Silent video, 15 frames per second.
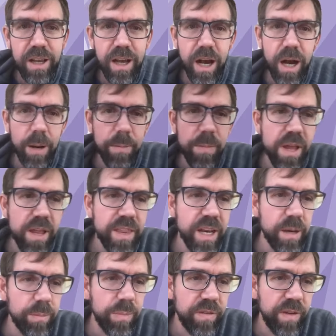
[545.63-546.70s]
That
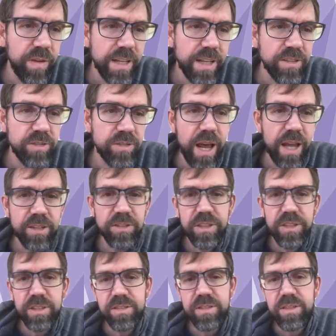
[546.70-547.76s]
it provides
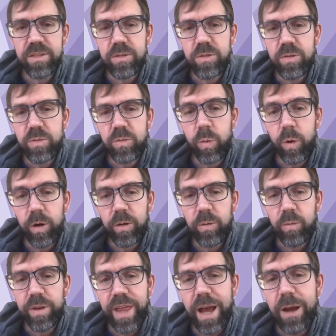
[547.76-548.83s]
strategies to work
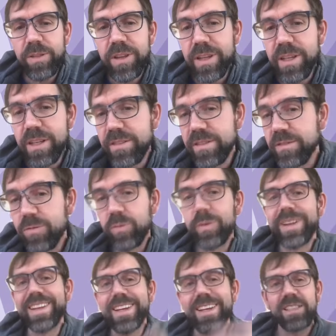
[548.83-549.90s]
without the needs of
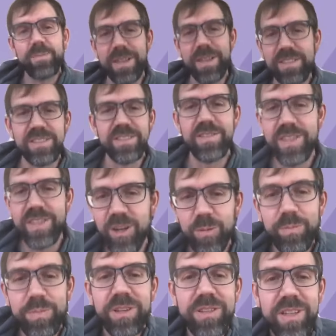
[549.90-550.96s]
really expensive, you know,
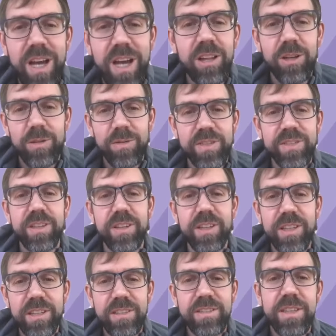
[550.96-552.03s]
billion-dollar
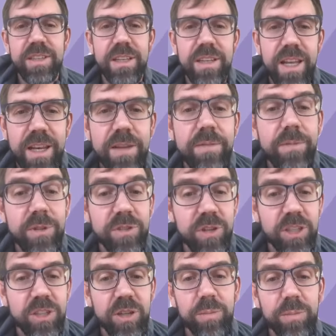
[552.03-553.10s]
facilities and
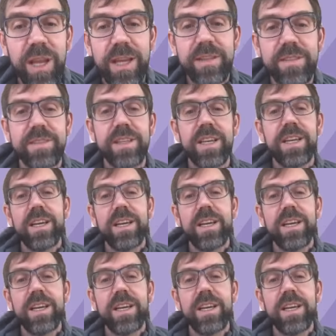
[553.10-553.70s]
infrastructure plants